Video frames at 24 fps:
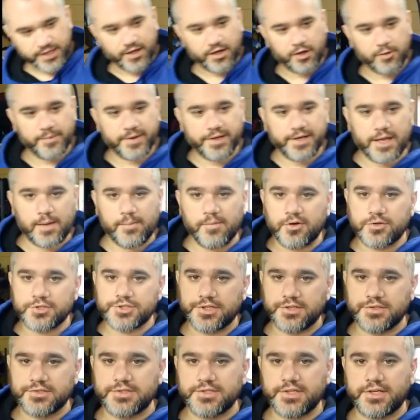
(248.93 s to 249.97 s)
all my demo
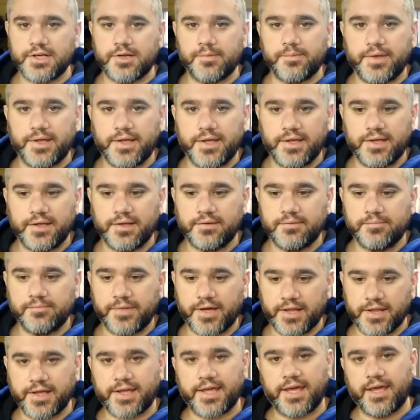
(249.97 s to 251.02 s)
shirts are going to be
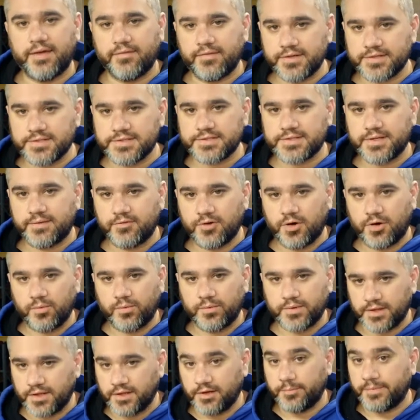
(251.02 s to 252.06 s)
Bella Canvas. I'm
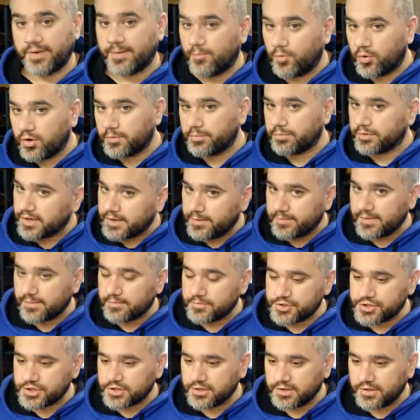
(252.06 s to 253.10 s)
going with a little bit more
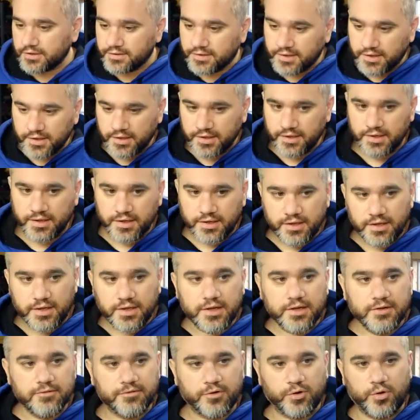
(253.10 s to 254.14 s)
premium shirt
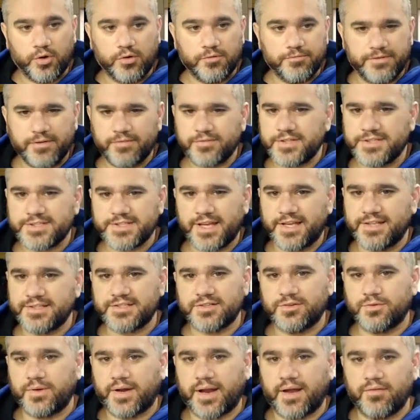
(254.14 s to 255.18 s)
for a whole 50 cents
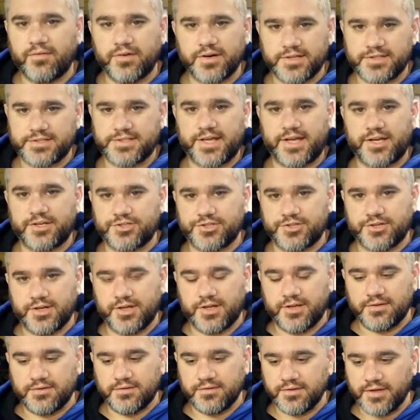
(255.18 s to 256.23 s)
or whatever it is
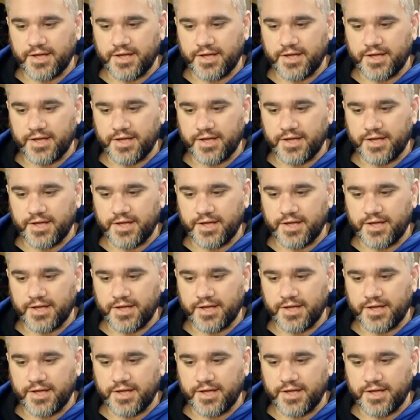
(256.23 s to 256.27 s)
extra.